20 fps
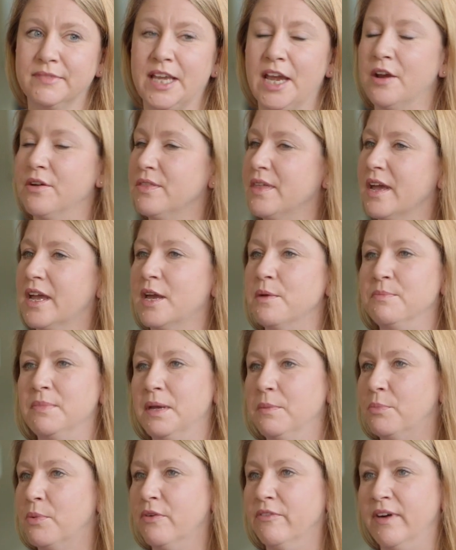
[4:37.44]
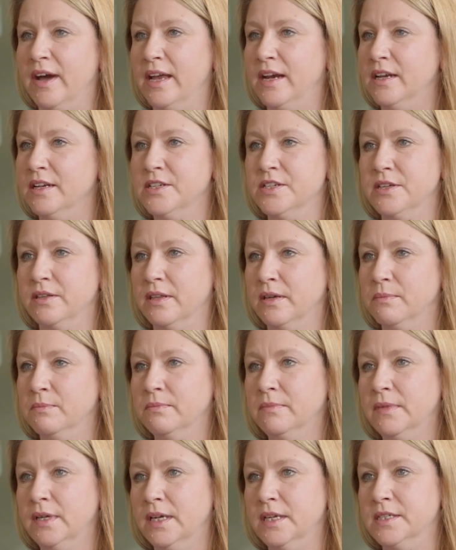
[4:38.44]
care that can be provided to
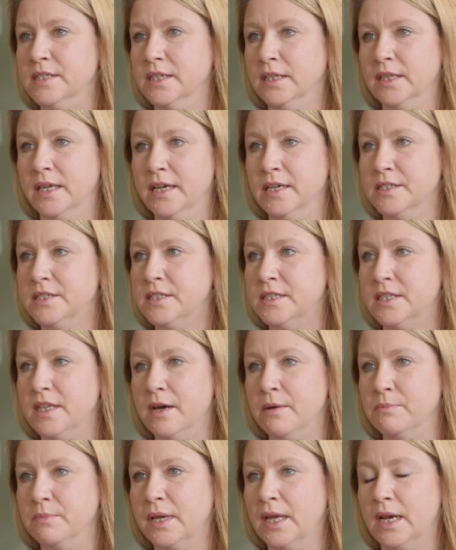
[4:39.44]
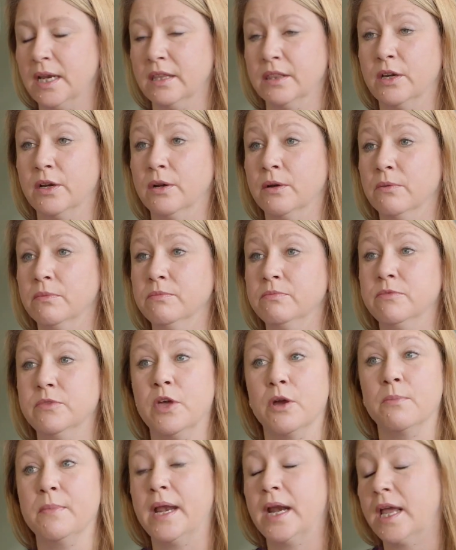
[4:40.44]
them. It delays them getting their
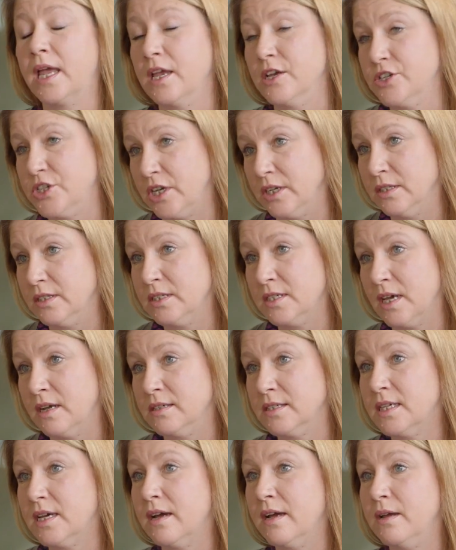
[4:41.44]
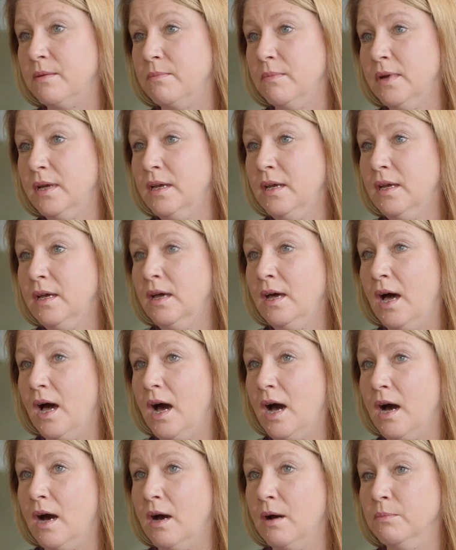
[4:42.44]
medications on time,
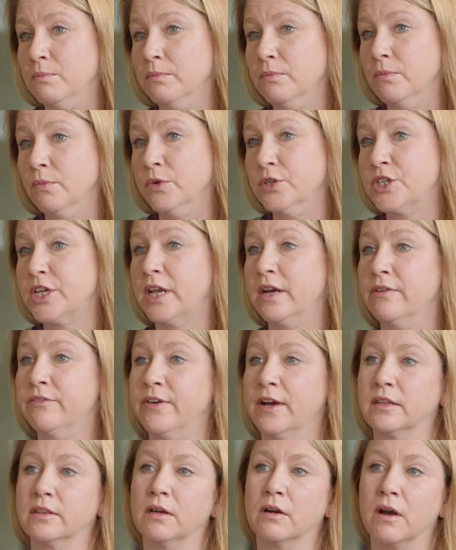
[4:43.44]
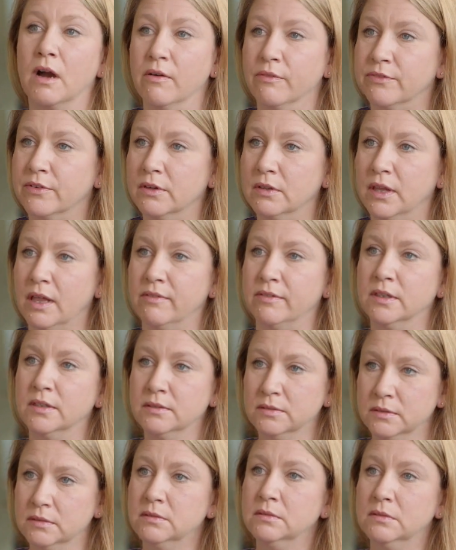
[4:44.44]
which can affect their comfort level.